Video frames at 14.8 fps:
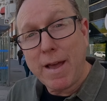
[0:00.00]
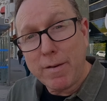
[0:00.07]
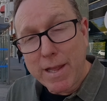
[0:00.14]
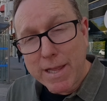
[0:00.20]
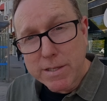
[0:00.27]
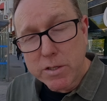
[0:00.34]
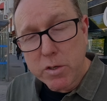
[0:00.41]

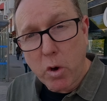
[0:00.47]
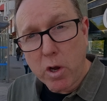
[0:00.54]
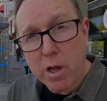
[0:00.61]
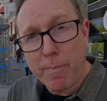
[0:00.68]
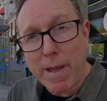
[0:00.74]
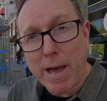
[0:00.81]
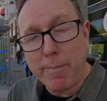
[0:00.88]
let's
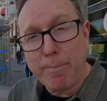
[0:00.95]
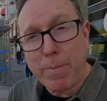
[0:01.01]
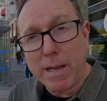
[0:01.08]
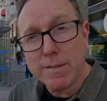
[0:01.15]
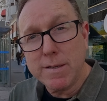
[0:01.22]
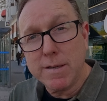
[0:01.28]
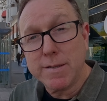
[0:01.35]
talk about
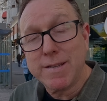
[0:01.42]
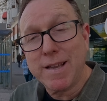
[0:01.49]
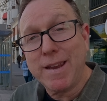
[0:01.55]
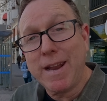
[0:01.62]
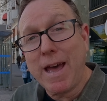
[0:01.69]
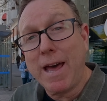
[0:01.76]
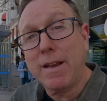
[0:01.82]
buses,
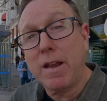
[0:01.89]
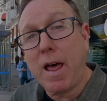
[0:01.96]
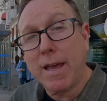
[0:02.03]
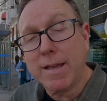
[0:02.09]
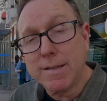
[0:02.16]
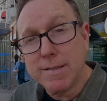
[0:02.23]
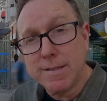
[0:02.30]
and
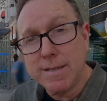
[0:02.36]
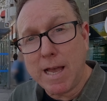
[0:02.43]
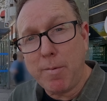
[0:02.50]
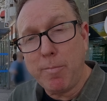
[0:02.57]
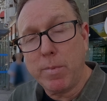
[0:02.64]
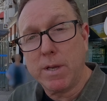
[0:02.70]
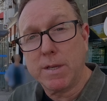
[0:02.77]
unlike some